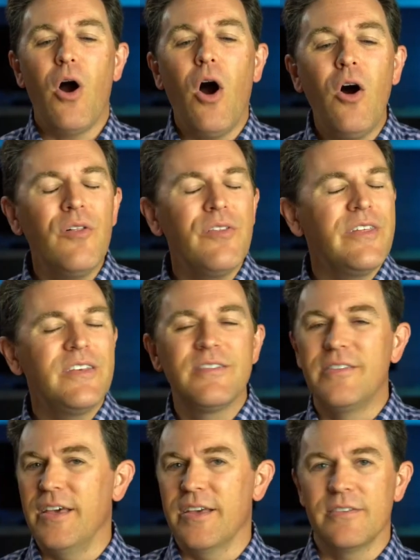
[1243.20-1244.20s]
All
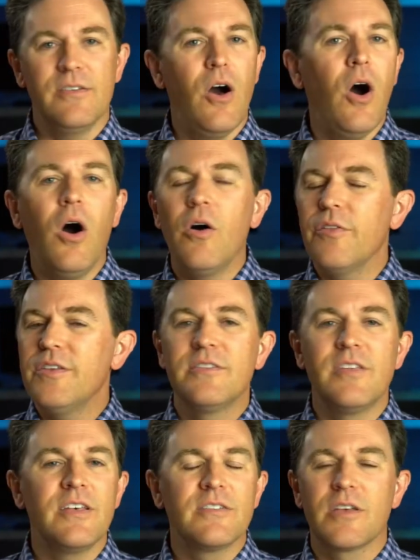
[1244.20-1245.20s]
these things
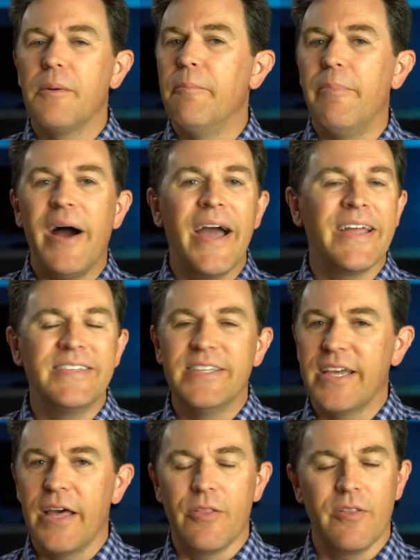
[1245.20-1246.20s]
combined
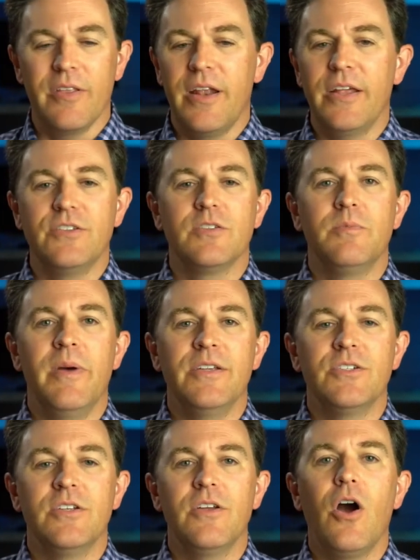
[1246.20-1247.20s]
together that I just
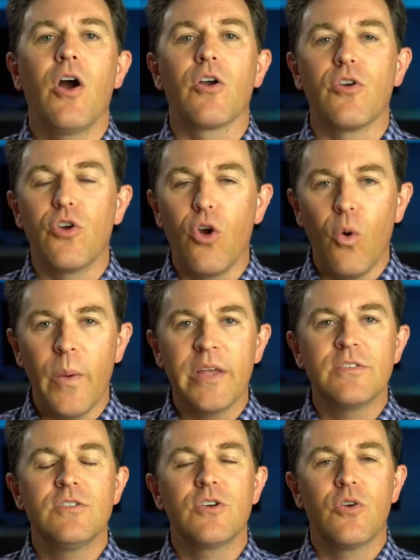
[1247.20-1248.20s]
mentioned are
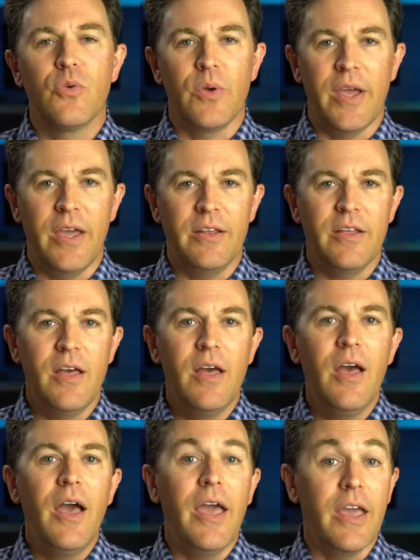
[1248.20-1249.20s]
going to create
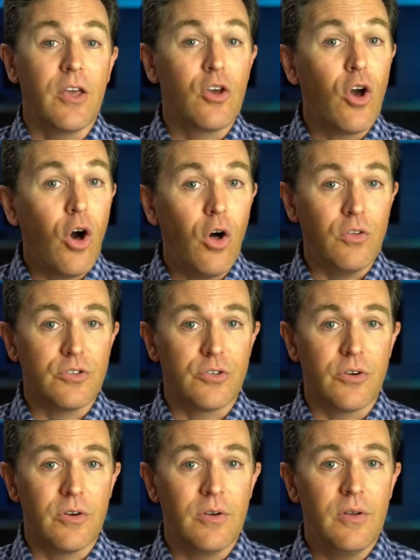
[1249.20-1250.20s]
a
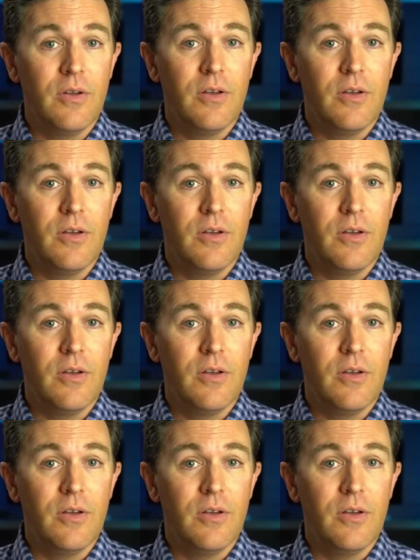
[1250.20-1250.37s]
culture